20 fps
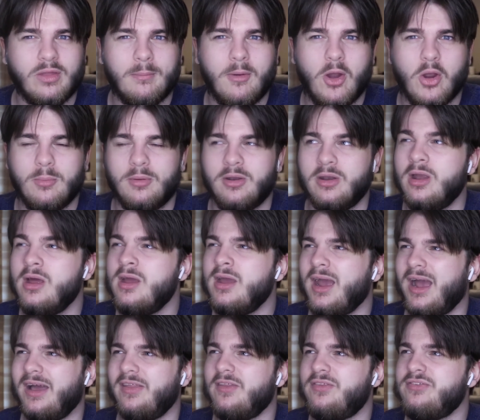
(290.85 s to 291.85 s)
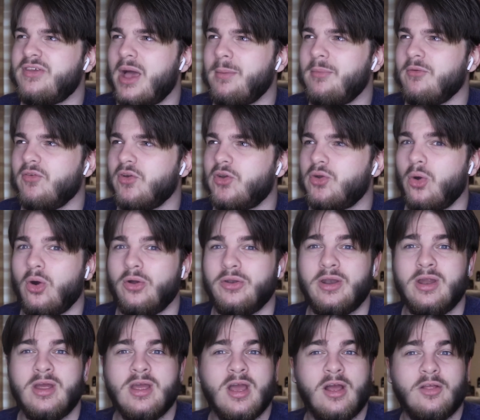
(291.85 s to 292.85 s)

moment at the time of recording.